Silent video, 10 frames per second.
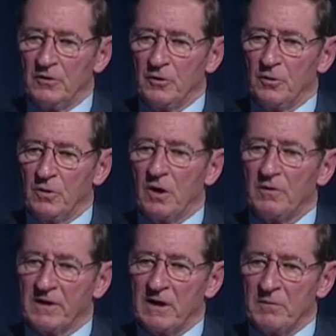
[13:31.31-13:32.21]
to
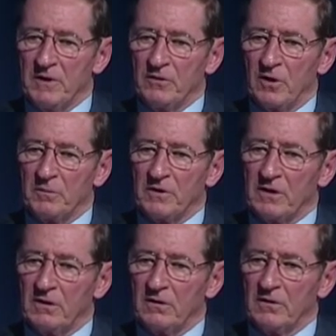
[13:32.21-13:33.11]
overcome these
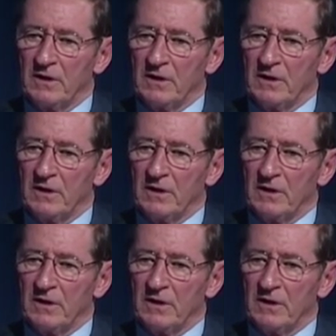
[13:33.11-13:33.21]
obstacles,